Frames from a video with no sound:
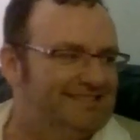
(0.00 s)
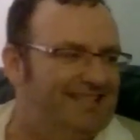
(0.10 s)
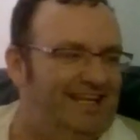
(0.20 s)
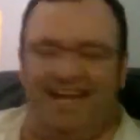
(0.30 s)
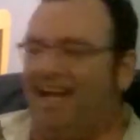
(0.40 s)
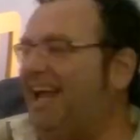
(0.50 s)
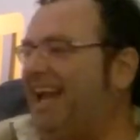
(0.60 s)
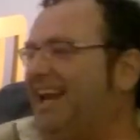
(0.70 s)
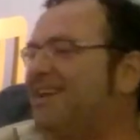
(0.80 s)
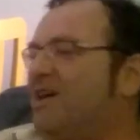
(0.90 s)
Sure.
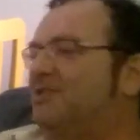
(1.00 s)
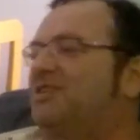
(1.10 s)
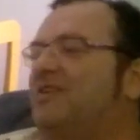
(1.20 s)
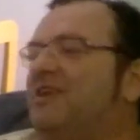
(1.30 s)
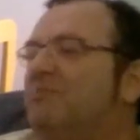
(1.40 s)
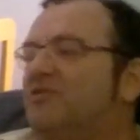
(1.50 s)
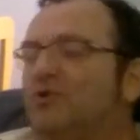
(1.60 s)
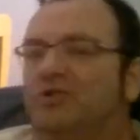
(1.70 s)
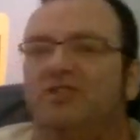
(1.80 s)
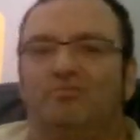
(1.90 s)
I just got to get my
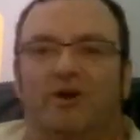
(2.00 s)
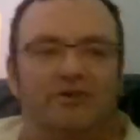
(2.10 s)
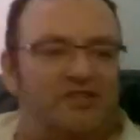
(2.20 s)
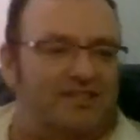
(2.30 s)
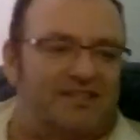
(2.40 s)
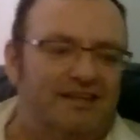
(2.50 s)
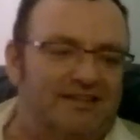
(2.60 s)
thoughts in process.